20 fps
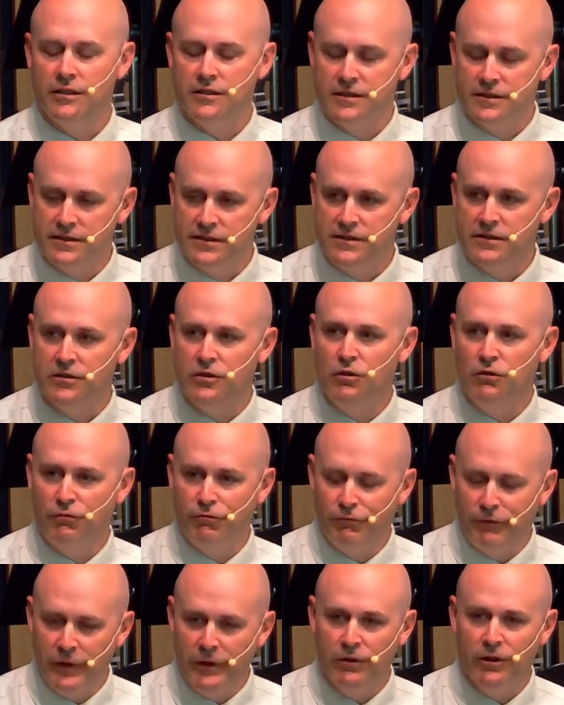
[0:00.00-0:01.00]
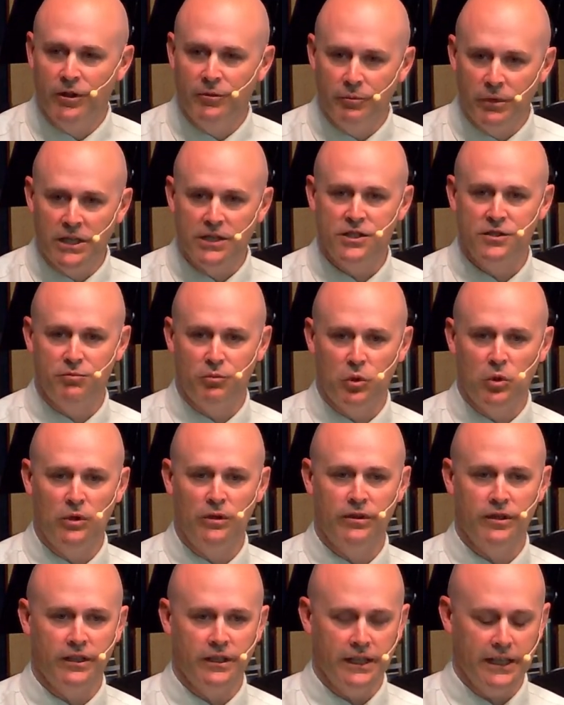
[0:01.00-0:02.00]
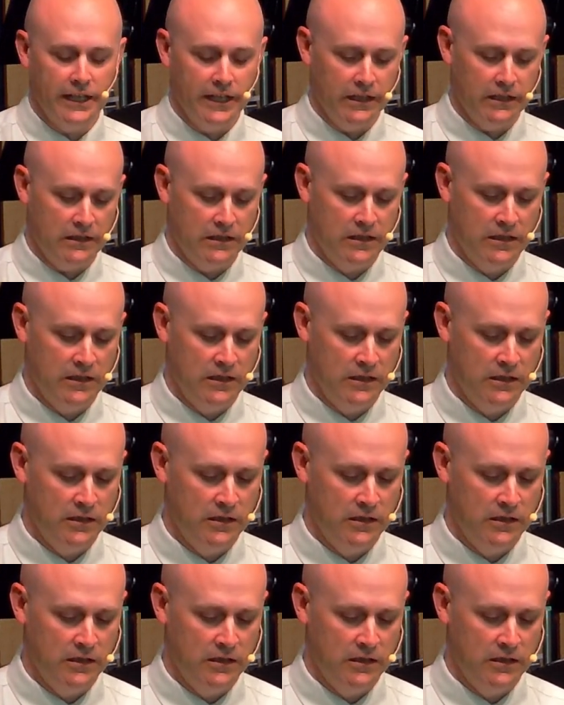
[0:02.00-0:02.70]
It's so very much more than that.